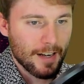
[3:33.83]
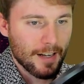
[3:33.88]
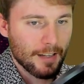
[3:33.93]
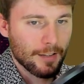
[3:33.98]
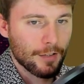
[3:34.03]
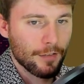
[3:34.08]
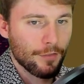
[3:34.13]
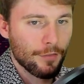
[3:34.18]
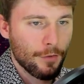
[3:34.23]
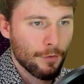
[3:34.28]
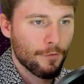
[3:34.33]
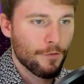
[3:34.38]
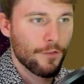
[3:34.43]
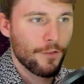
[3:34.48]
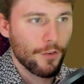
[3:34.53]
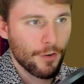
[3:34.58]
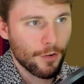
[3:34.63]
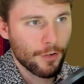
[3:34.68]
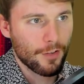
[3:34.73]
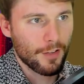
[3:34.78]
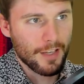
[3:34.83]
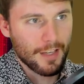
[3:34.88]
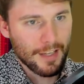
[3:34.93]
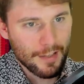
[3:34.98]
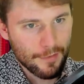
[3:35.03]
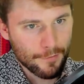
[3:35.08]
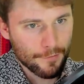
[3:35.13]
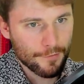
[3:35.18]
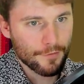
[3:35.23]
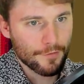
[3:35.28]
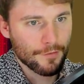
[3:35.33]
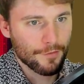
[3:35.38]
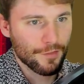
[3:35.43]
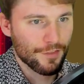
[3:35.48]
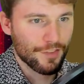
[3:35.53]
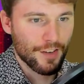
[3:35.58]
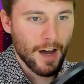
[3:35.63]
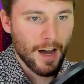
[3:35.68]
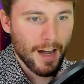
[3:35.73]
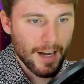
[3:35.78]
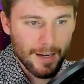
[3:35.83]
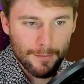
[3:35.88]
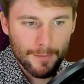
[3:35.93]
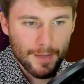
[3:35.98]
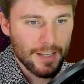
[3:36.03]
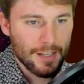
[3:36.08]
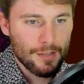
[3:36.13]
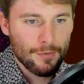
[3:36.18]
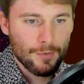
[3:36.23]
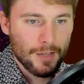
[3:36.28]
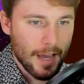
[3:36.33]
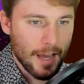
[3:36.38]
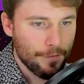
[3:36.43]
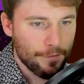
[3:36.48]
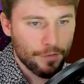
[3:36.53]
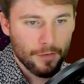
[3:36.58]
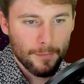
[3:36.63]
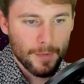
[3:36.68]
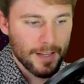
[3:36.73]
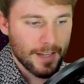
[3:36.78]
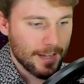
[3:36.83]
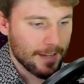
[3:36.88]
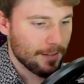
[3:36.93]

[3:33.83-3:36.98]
I love the fall inn vibe that you get from it,